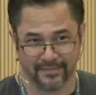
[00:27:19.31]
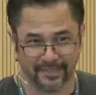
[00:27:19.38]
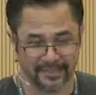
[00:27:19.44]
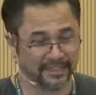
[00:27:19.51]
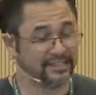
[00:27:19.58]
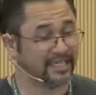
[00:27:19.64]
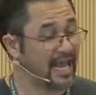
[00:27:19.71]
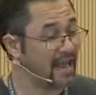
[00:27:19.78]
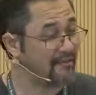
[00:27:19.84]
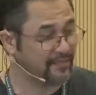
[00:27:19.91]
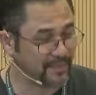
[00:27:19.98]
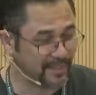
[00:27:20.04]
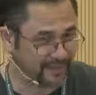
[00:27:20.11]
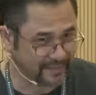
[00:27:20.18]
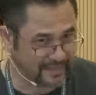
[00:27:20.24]
It doesn't have
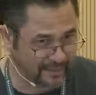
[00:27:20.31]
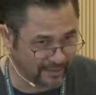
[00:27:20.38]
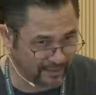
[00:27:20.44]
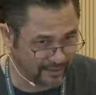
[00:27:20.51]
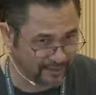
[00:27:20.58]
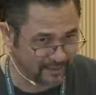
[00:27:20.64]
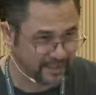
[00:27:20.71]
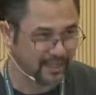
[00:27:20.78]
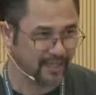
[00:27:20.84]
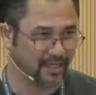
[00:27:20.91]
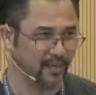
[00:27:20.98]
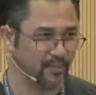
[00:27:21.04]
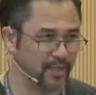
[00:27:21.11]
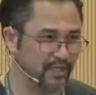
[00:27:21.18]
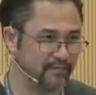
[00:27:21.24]
to be a container.
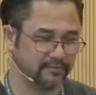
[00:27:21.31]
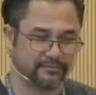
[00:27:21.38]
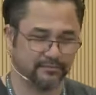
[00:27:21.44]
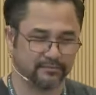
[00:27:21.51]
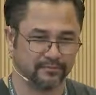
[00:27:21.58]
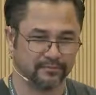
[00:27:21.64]
But,